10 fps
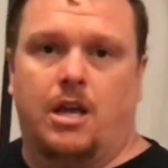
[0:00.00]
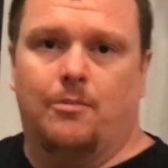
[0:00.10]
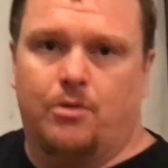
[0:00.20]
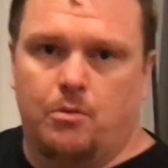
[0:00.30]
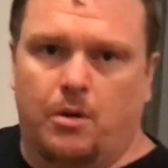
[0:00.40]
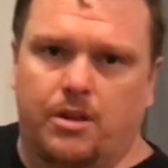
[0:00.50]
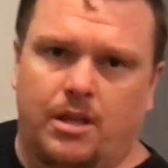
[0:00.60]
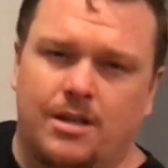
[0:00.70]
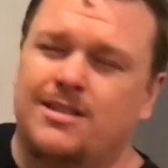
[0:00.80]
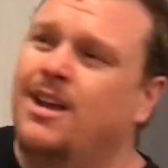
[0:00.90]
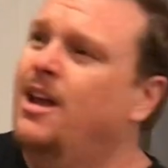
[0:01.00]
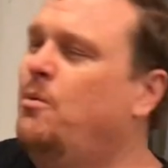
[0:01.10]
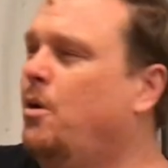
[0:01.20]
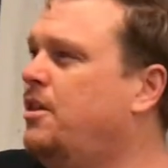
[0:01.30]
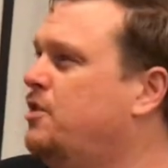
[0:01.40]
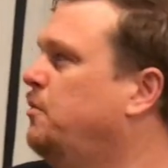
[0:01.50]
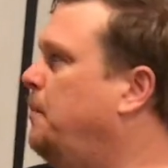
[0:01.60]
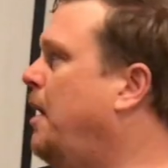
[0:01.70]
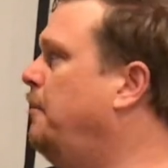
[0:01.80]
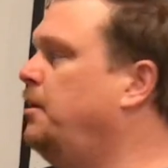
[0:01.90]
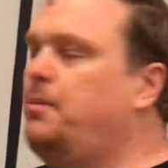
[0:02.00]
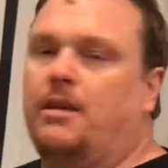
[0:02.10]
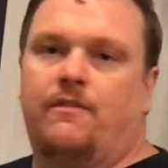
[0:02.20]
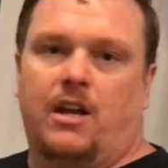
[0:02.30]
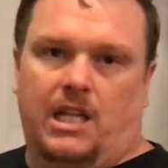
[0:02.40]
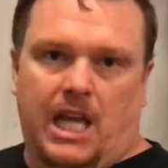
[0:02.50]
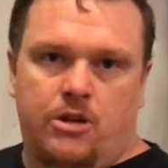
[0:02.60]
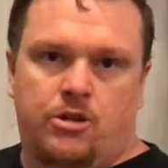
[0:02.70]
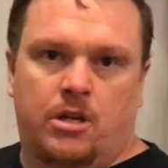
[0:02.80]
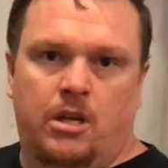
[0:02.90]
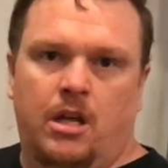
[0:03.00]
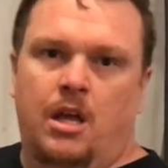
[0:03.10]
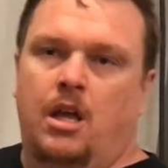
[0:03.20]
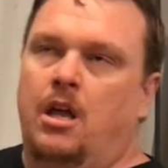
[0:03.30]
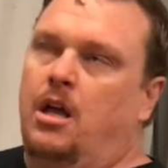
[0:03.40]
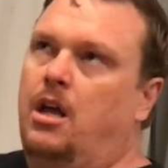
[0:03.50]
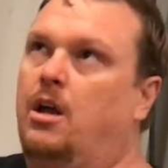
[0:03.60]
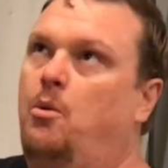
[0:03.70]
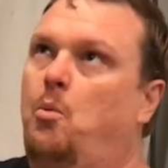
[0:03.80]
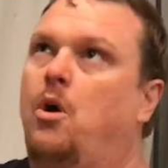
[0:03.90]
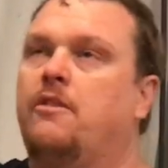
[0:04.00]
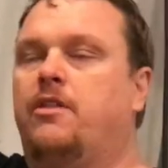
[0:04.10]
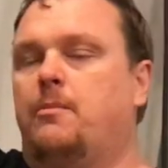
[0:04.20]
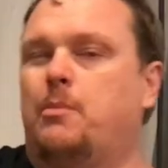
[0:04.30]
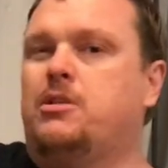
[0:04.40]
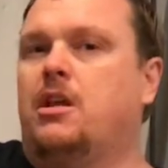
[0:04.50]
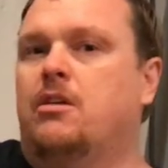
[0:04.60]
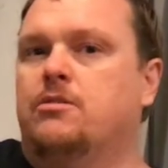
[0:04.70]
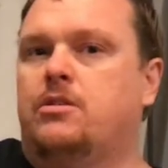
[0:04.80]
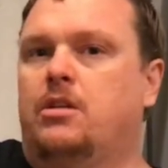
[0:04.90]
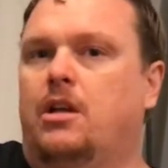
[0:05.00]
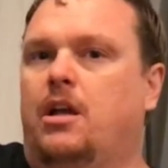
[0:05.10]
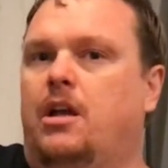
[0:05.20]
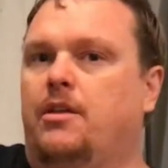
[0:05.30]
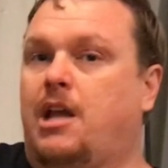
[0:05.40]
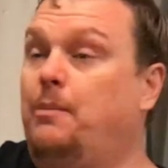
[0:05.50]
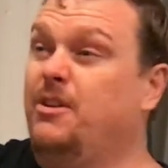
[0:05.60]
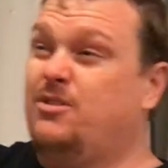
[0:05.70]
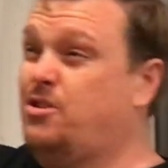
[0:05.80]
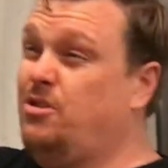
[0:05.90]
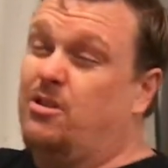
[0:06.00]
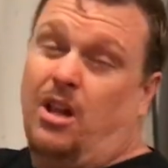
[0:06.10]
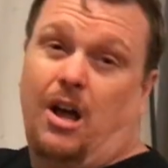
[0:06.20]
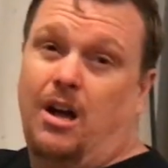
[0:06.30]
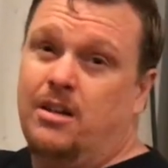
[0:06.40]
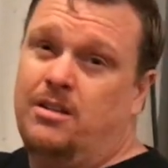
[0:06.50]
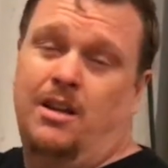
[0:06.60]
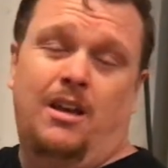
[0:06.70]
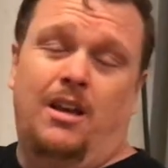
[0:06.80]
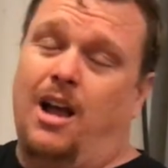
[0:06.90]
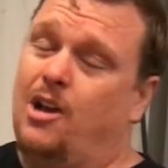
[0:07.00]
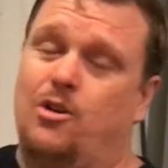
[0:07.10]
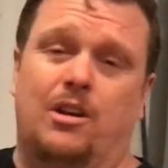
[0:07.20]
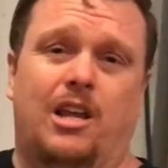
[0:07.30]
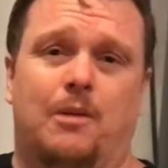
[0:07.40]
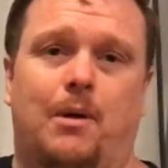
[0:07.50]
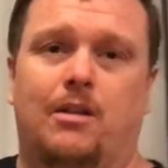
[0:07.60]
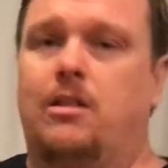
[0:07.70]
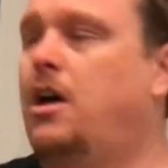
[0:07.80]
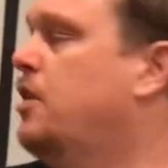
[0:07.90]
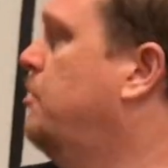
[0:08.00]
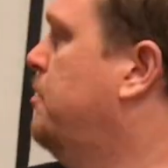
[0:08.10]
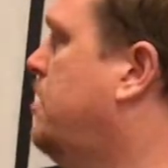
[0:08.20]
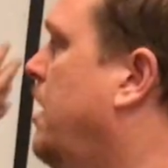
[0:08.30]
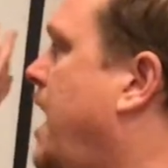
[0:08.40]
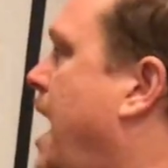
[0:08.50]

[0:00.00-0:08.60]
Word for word: that come through one of these. One of these will probably be ventilation. Uh, one of them upstairs, uh, a couple of these are still clogged. I couldn't get them unclogged, so I'm just going